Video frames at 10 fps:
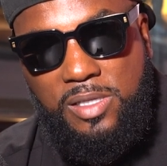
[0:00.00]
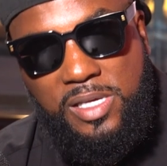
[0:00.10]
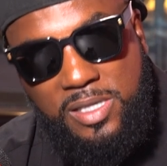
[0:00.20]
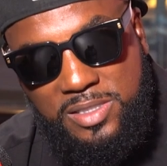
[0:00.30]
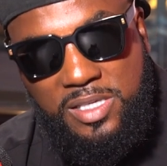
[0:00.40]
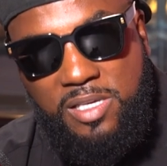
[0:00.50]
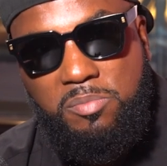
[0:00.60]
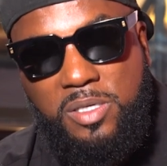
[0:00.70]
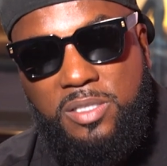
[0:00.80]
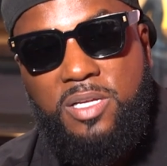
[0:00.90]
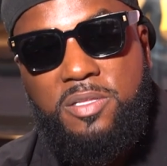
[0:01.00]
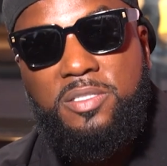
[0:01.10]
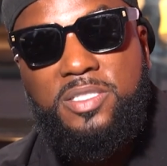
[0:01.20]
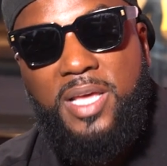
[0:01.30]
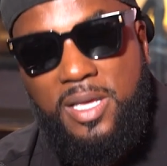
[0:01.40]
he doesn't give me
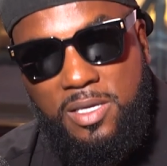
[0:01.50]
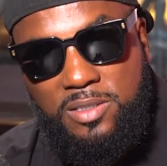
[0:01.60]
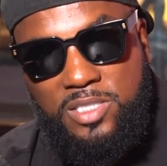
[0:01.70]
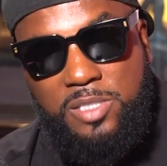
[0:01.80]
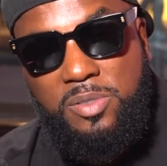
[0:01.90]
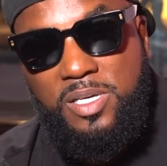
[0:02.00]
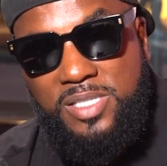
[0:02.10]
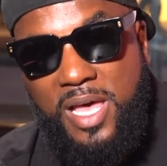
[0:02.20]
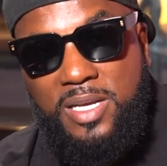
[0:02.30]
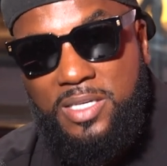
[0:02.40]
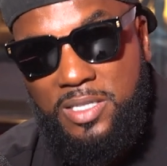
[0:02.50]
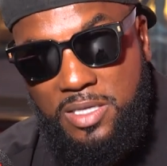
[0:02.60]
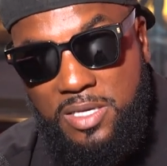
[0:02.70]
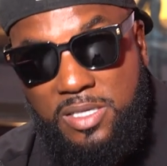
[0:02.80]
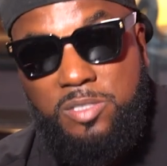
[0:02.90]
another day just because I need
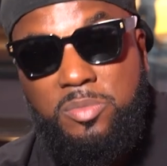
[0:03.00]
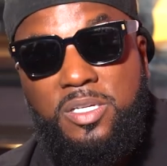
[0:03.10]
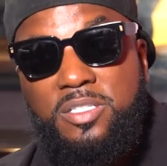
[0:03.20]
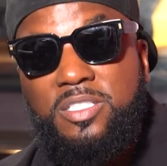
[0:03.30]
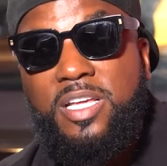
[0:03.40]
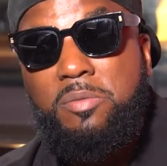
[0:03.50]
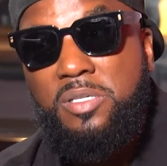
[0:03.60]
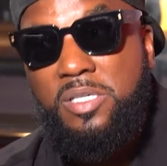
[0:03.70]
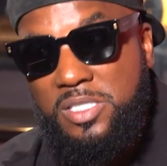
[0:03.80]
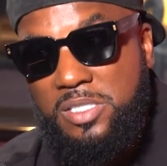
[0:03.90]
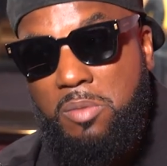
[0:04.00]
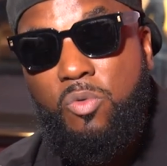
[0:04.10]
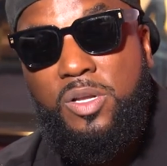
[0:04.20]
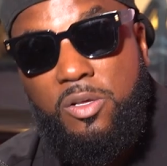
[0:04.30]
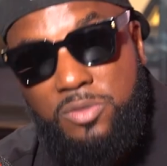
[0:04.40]
it. He gives me another day because someone